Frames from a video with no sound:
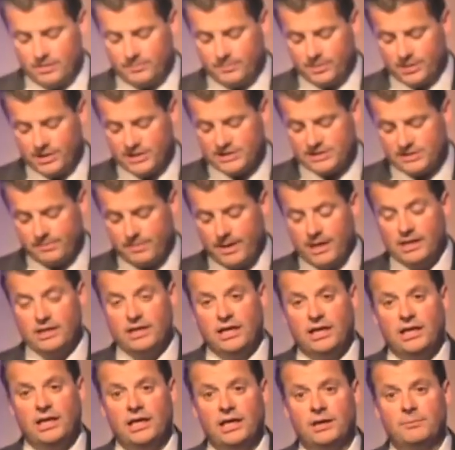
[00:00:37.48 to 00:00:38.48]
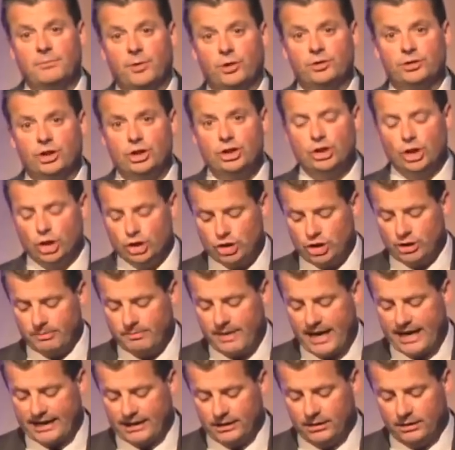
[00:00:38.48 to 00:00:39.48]
participating in both the
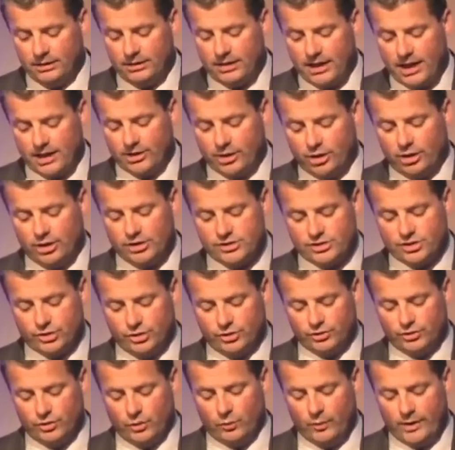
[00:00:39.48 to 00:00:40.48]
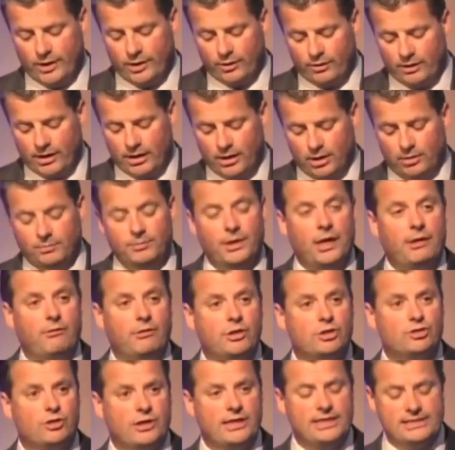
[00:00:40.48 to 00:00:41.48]
judging panel and also the winner alumni
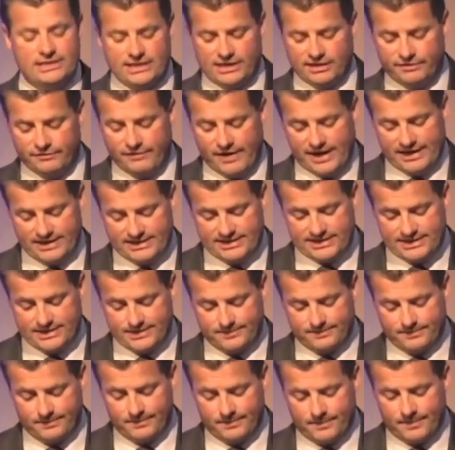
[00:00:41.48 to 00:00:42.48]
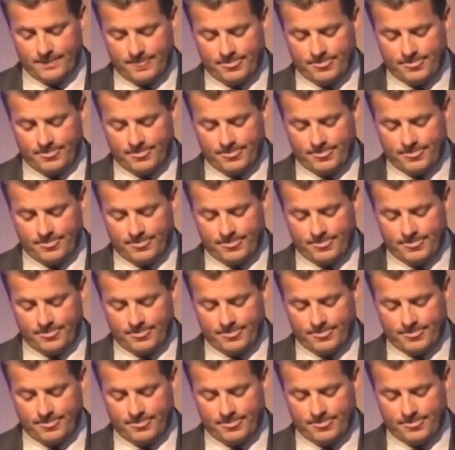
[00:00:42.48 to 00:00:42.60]
retreats and events.